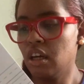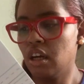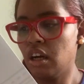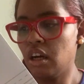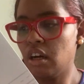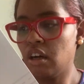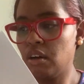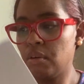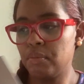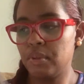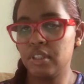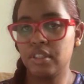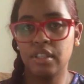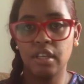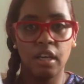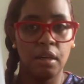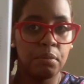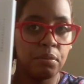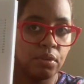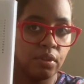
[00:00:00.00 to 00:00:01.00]
the
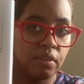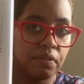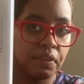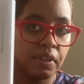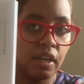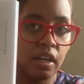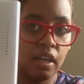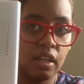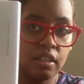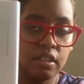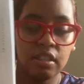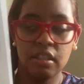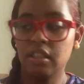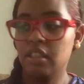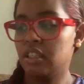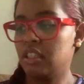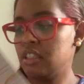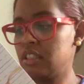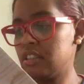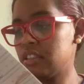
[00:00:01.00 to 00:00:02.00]
table of
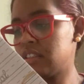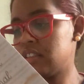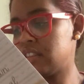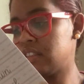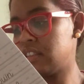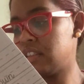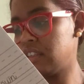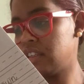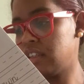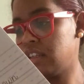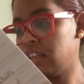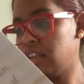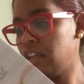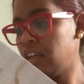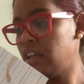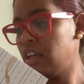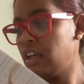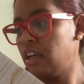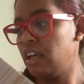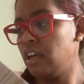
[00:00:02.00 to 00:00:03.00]
contents,
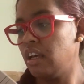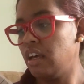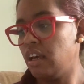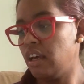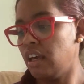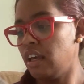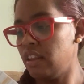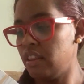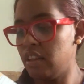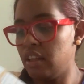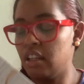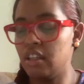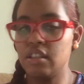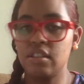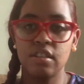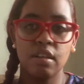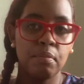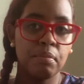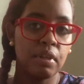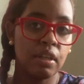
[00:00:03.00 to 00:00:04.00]
and then
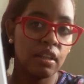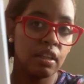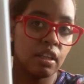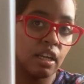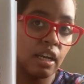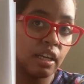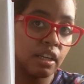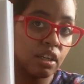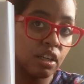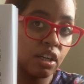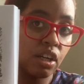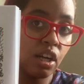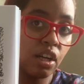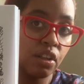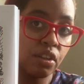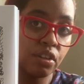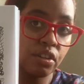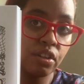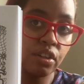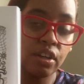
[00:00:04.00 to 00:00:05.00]
something that I could
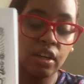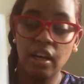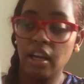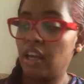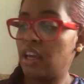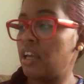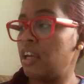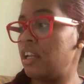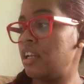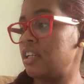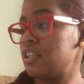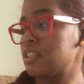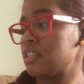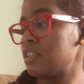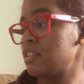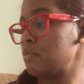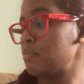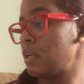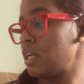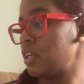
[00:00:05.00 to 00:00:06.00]
color, and it
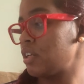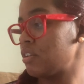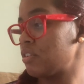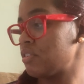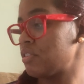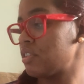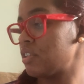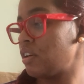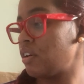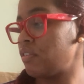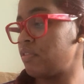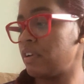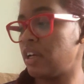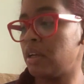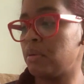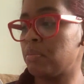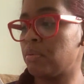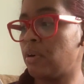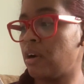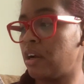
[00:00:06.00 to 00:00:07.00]
says make yourself a
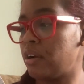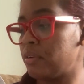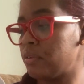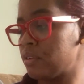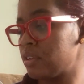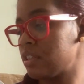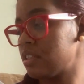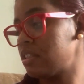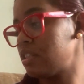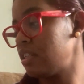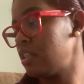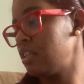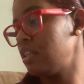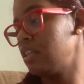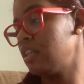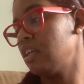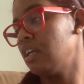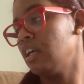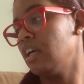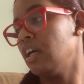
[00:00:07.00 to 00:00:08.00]
priority,
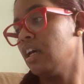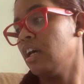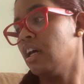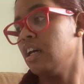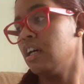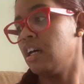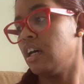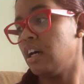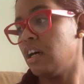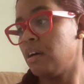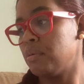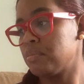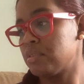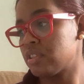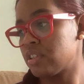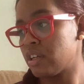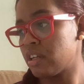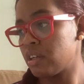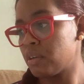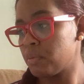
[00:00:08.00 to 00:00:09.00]

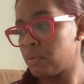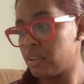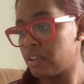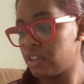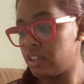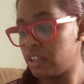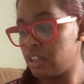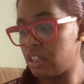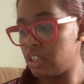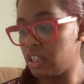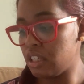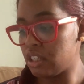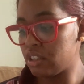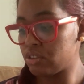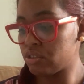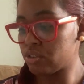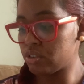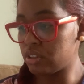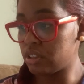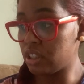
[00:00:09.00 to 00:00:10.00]
starting with the
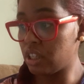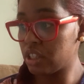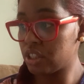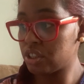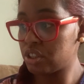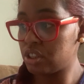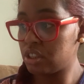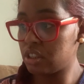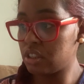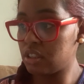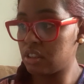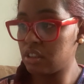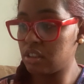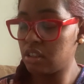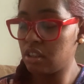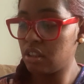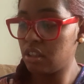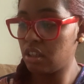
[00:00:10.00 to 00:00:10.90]
introduction